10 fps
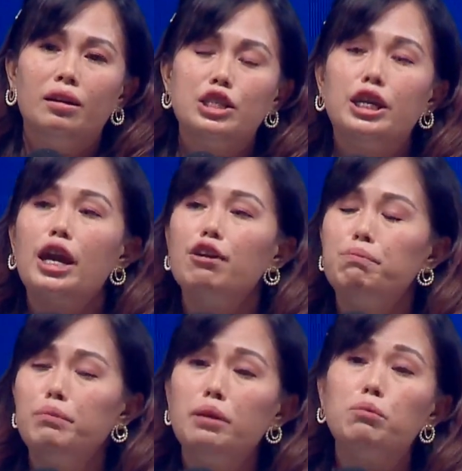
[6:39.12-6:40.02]
she
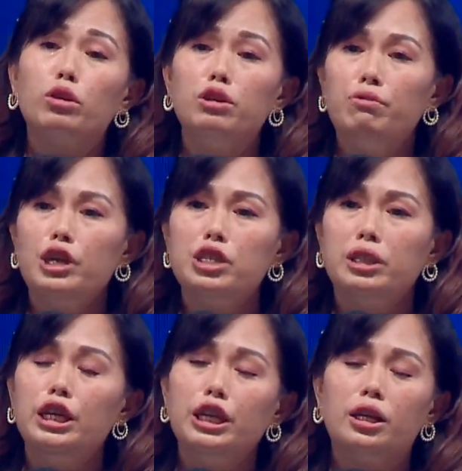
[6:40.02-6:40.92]
gave me
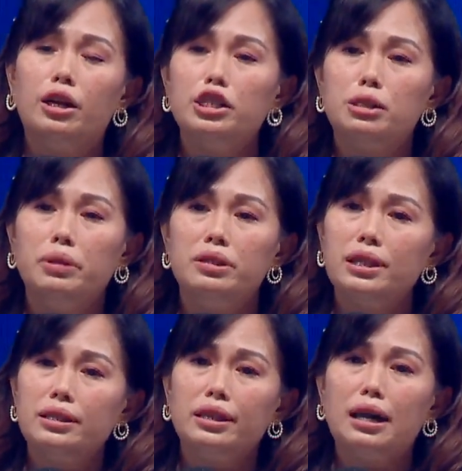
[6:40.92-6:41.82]
motivation, he encouraged me.
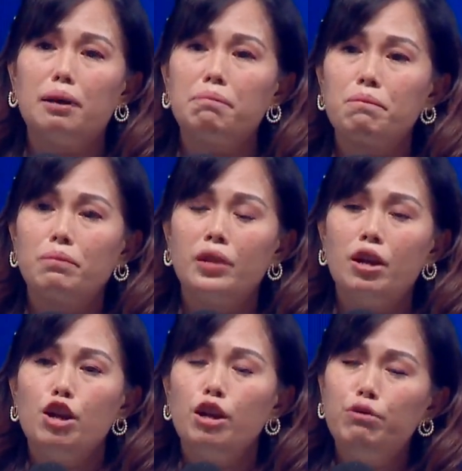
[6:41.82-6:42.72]
Jessica,
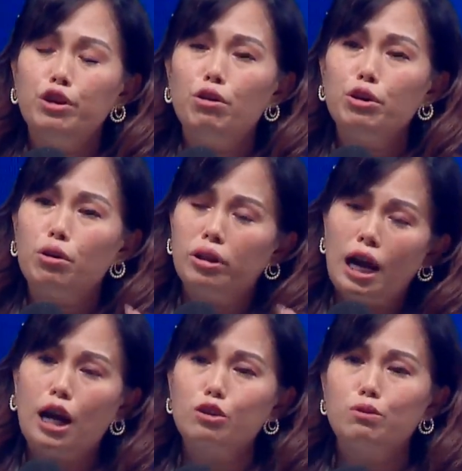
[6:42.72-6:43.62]
even though you're a
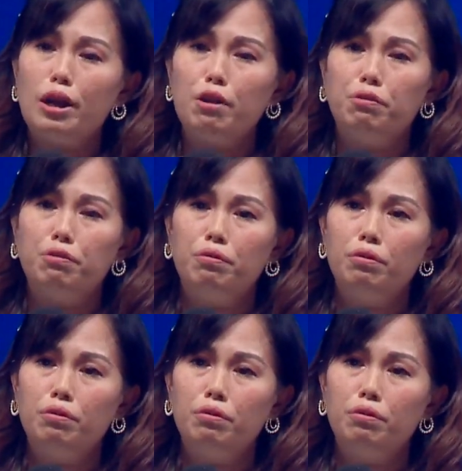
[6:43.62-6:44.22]
housewife,